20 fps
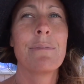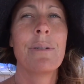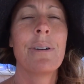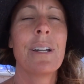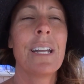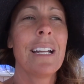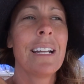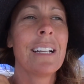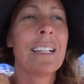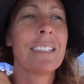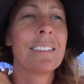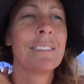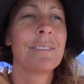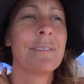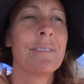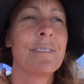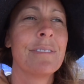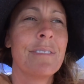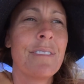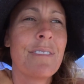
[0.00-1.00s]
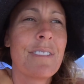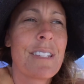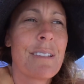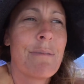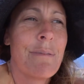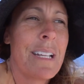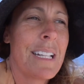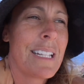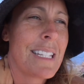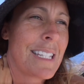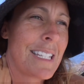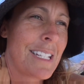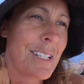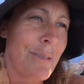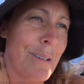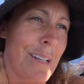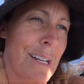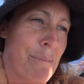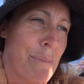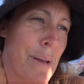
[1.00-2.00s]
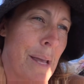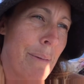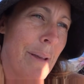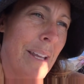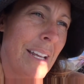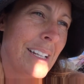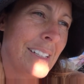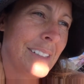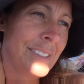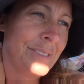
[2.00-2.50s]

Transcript: morning. What's the winds doing, baby?